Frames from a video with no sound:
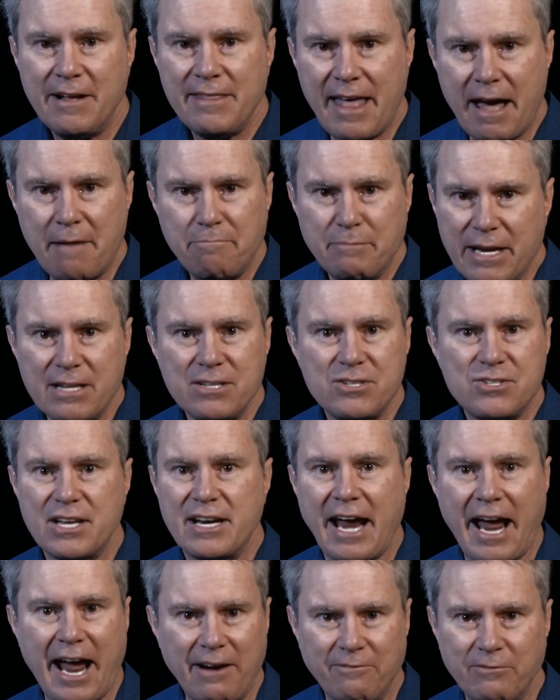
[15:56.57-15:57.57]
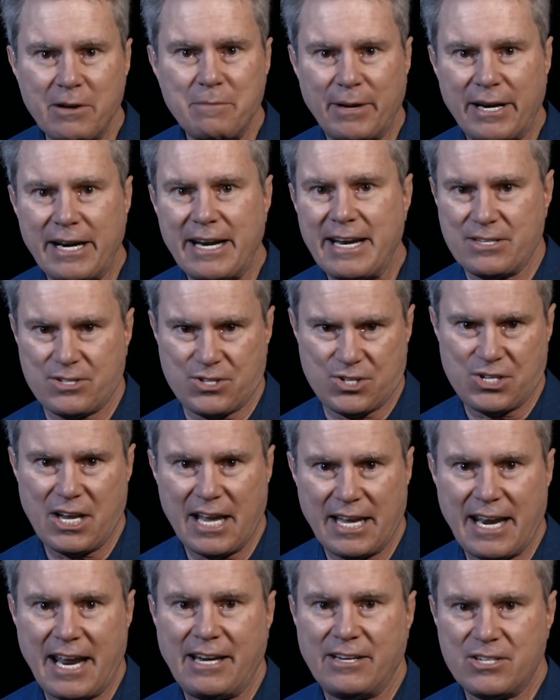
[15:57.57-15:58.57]
that means that everybody at
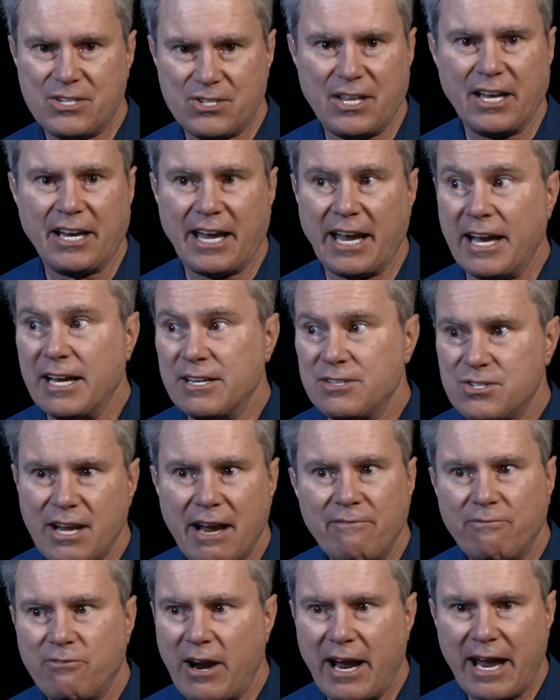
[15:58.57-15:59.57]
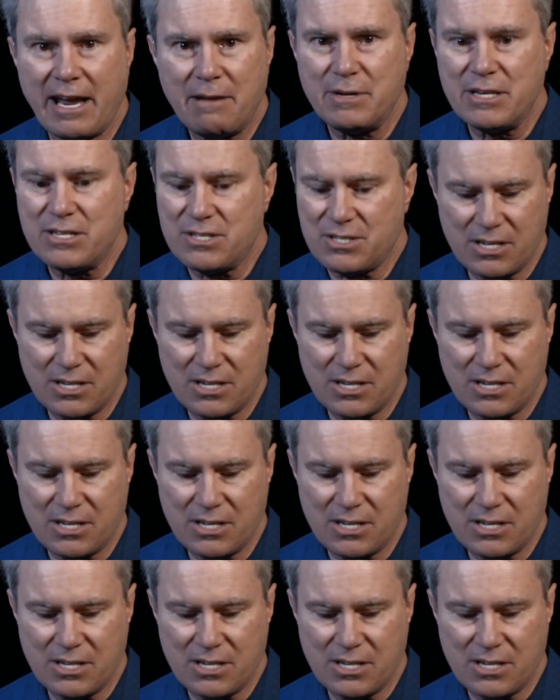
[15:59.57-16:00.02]
C N N is thinking it. Same for A B